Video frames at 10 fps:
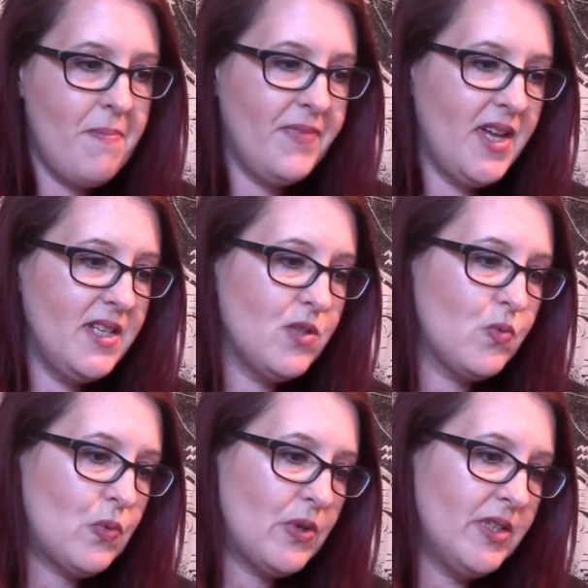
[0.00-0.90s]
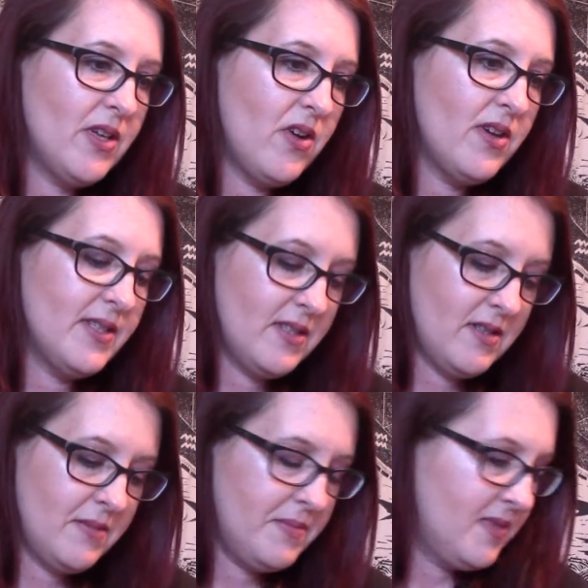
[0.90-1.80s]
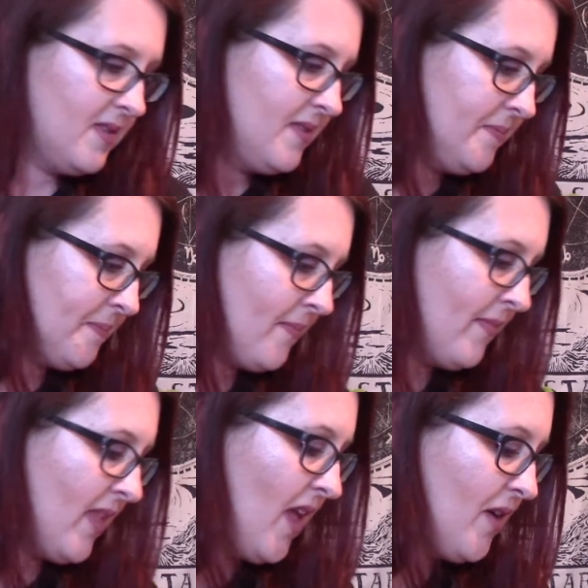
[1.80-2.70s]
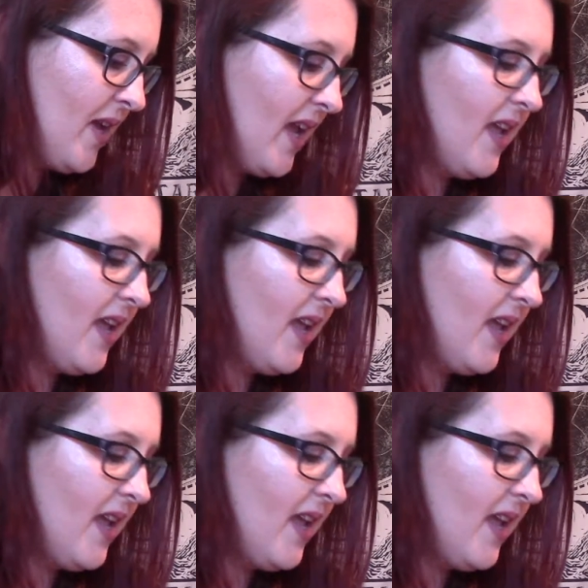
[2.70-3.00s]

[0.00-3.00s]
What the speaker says: That is really awesome. Okay,